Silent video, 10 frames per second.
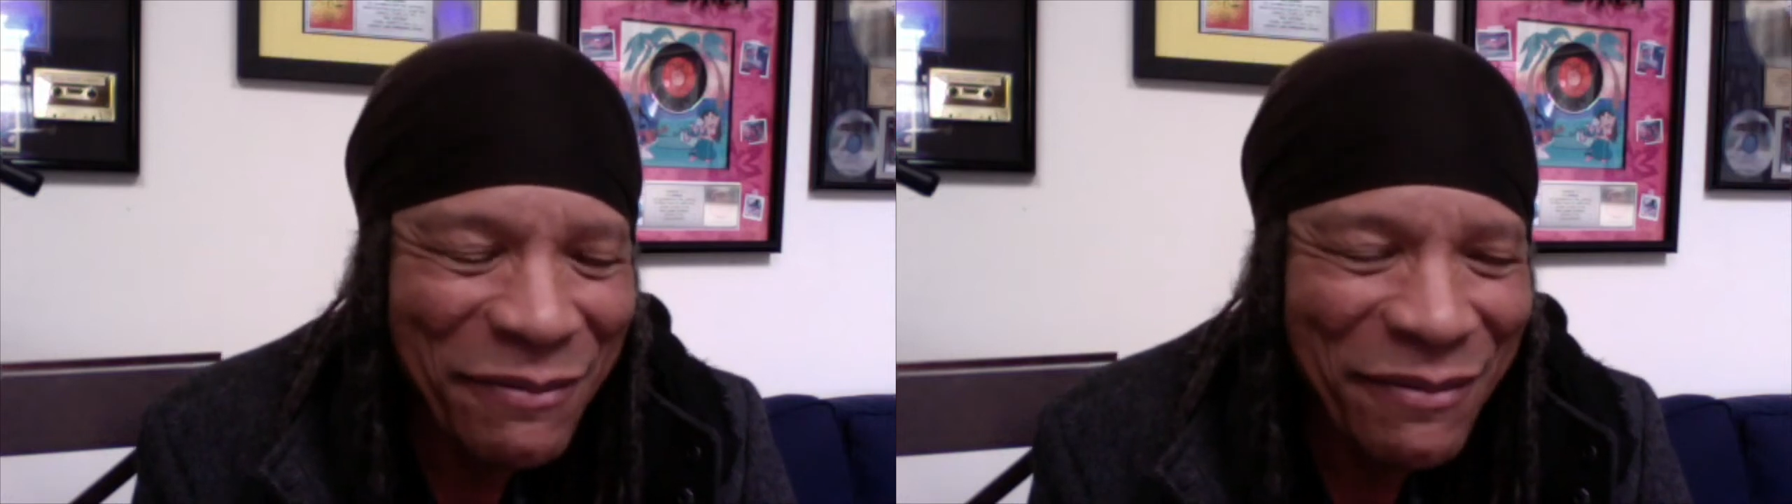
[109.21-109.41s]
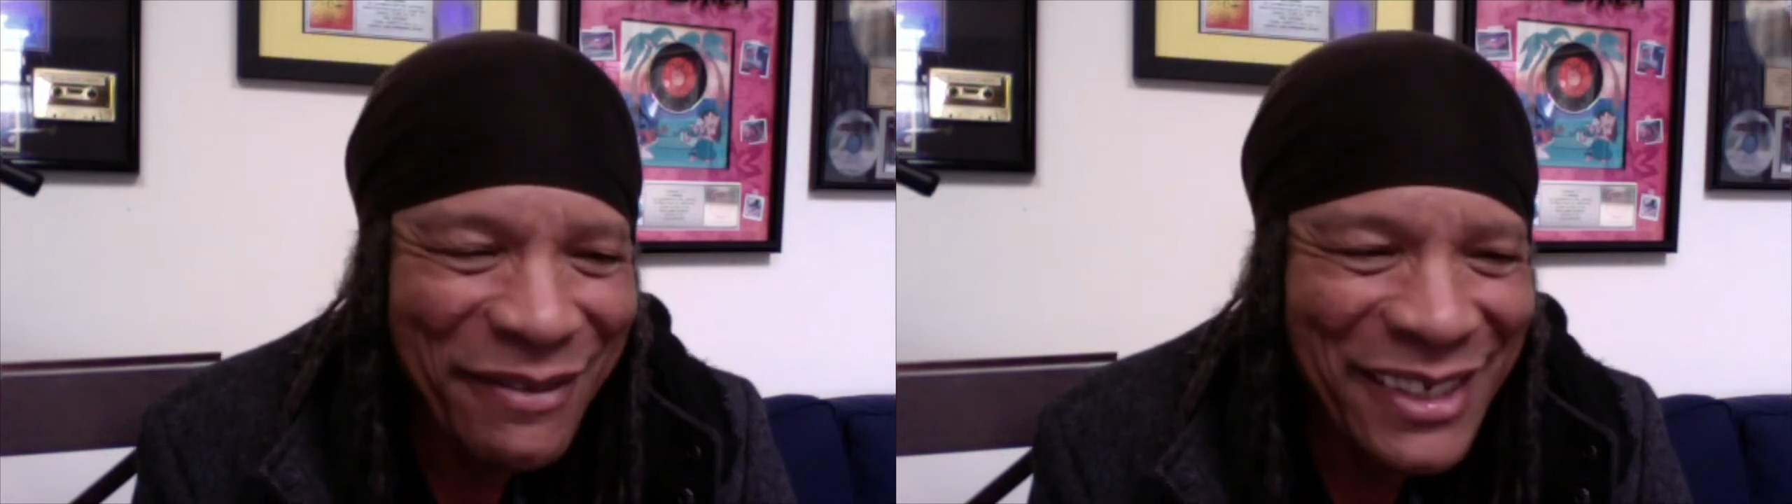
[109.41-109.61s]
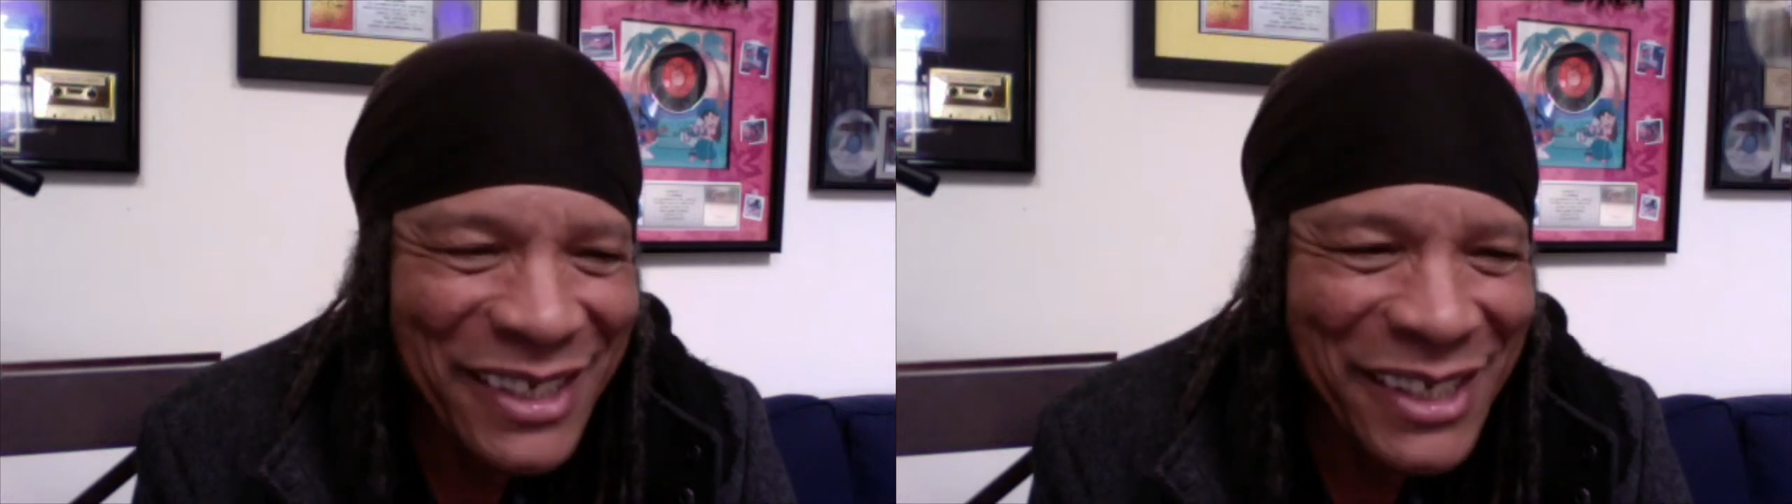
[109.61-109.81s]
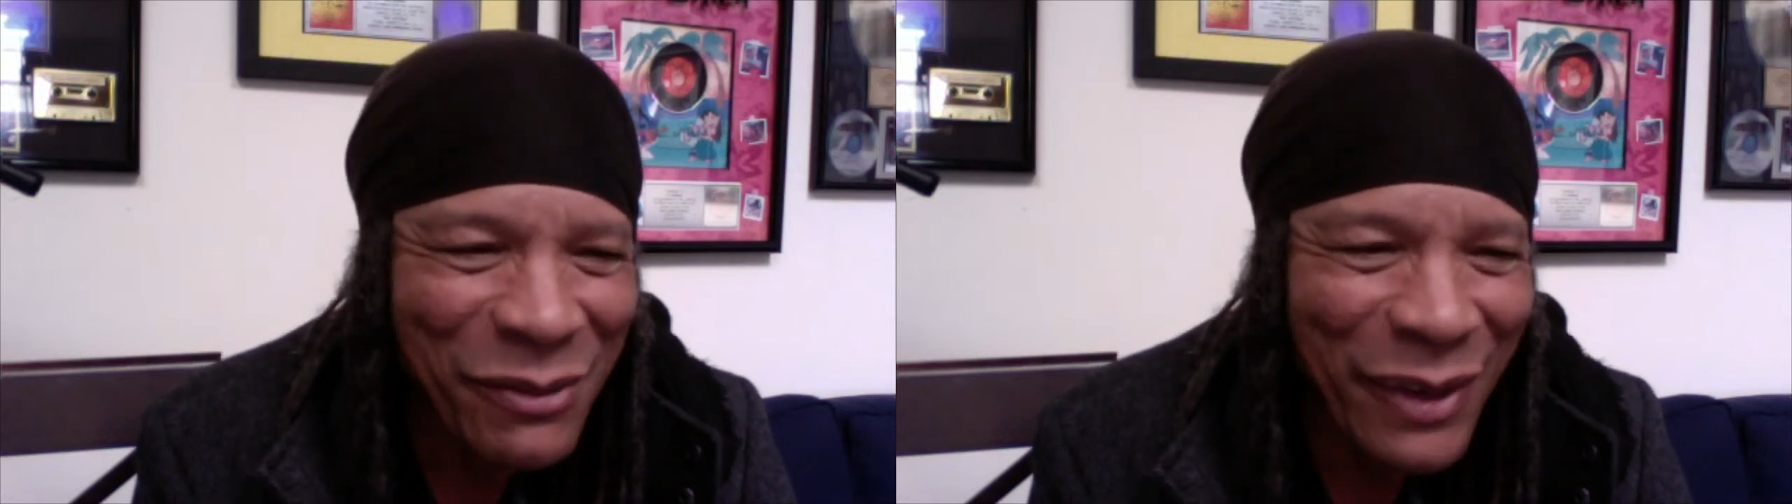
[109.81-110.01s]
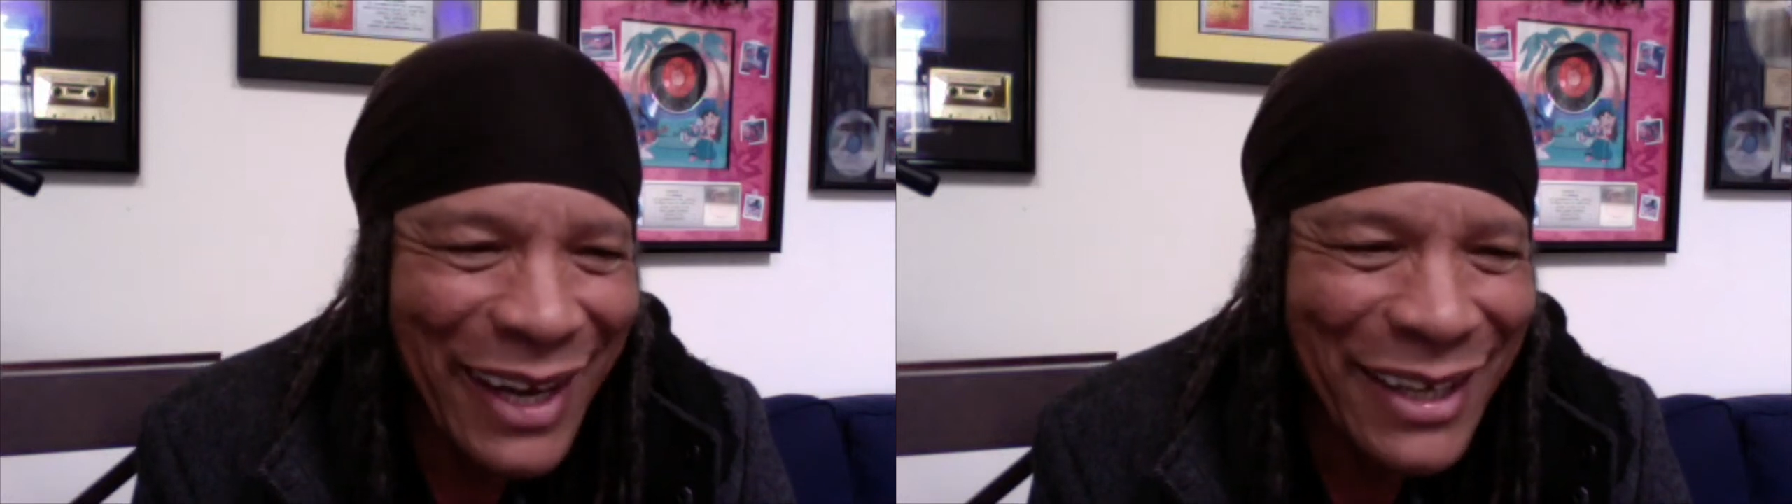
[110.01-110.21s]
this is
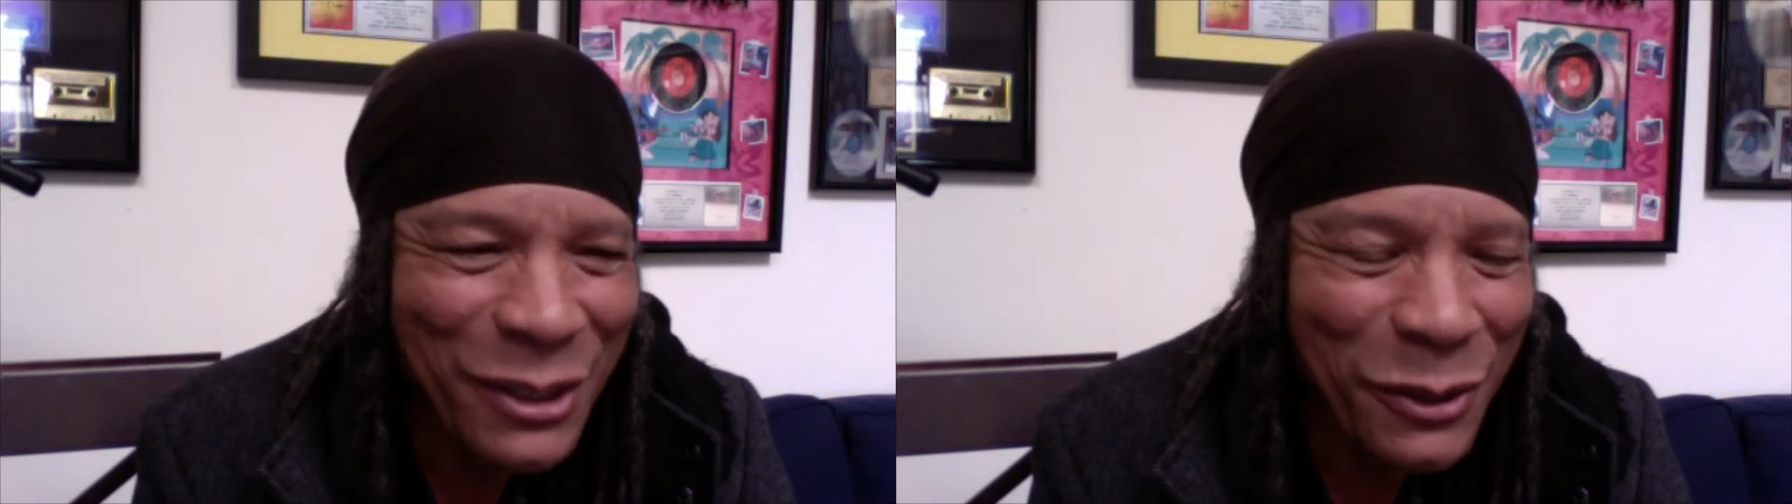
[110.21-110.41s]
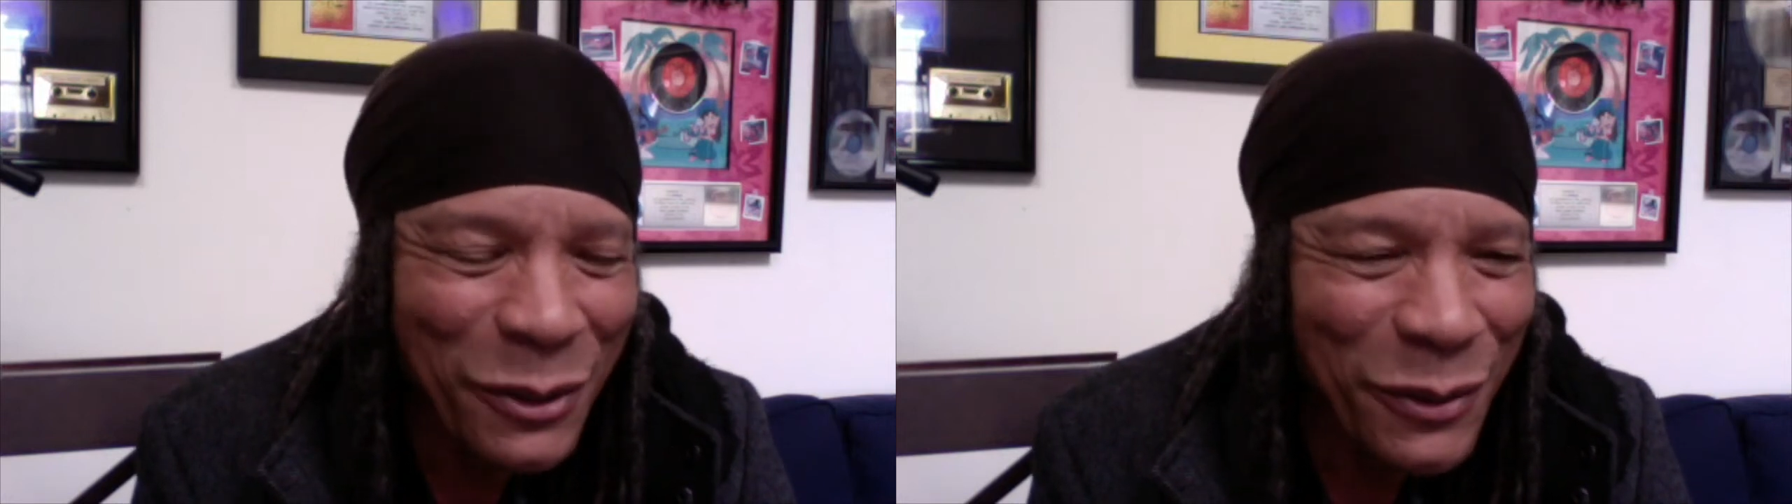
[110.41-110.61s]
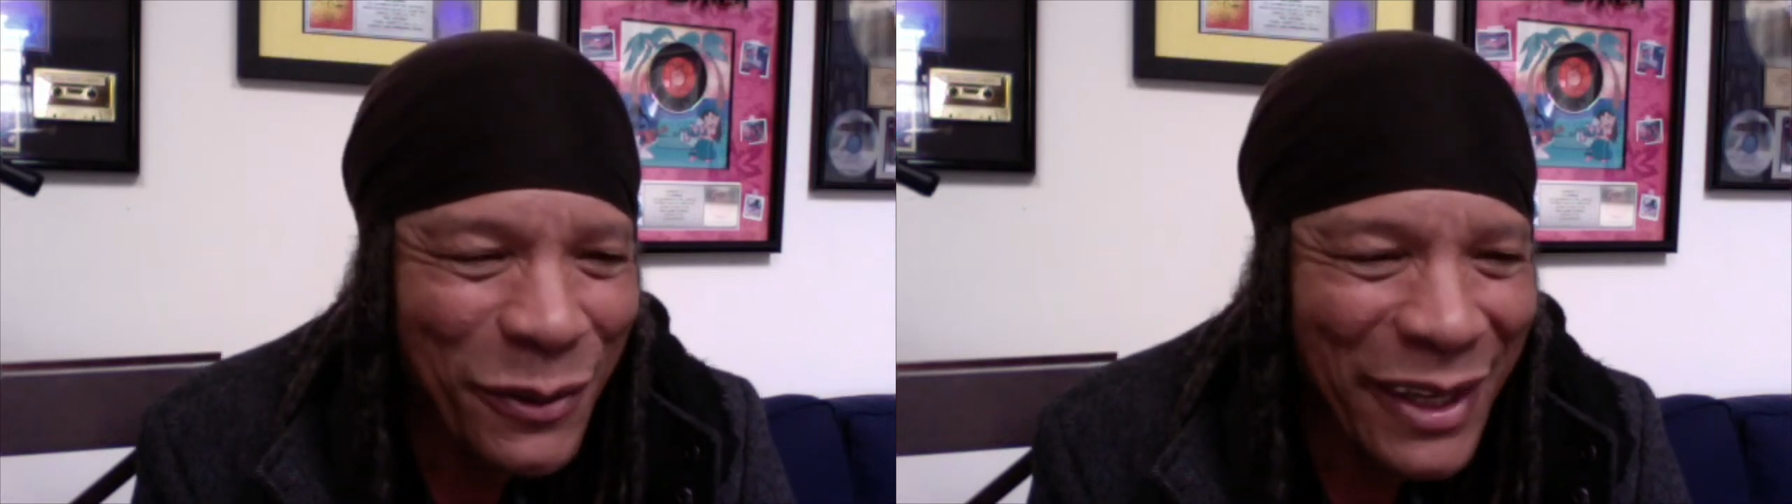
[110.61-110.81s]
what I do